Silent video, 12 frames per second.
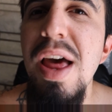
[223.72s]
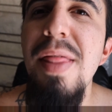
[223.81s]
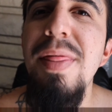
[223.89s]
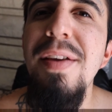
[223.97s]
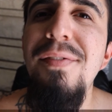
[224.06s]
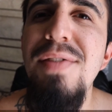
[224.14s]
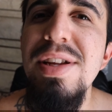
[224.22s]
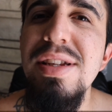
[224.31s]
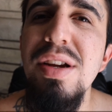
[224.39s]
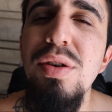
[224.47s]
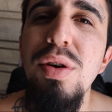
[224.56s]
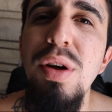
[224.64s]
the
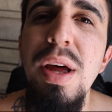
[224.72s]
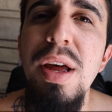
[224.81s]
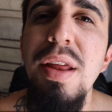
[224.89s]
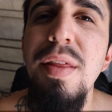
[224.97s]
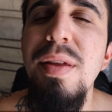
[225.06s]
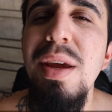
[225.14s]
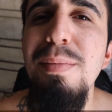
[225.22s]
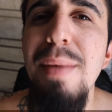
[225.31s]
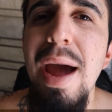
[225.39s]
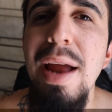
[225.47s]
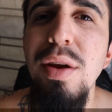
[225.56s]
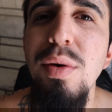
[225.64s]
physical, the
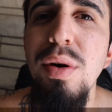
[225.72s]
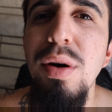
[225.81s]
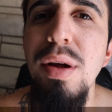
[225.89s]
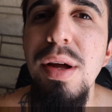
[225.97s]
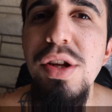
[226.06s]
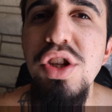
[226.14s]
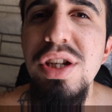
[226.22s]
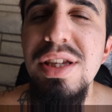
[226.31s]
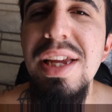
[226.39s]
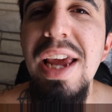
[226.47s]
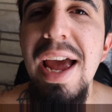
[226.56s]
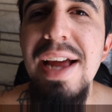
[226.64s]
manual, just
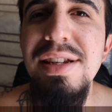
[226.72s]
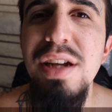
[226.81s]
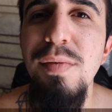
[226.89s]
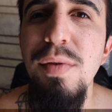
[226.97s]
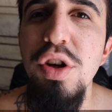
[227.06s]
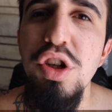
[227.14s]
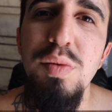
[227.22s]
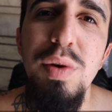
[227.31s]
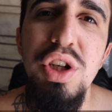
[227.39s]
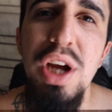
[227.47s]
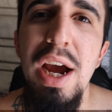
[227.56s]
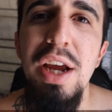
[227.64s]
the hands-on version,
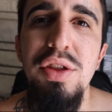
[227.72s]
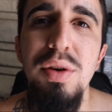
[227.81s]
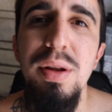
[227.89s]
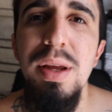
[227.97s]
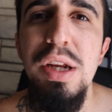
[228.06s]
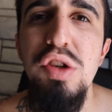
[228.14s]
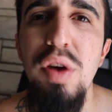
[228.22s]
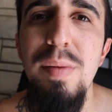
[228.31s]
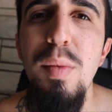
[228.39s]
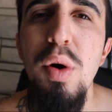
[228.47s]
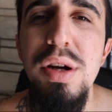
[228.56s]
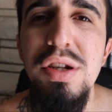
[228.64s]
which I thoroughly enjoy
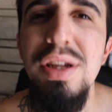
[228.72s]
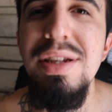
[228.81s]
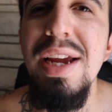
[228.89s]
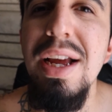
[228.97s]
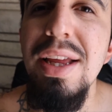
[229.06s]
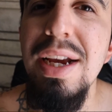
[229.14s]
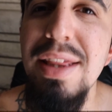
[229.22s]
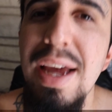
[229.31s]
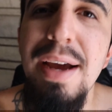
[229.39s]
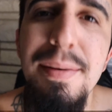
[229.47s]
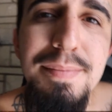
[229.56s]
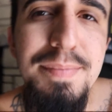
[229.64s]
more. So let's take a look at
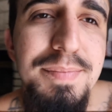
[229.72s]
that.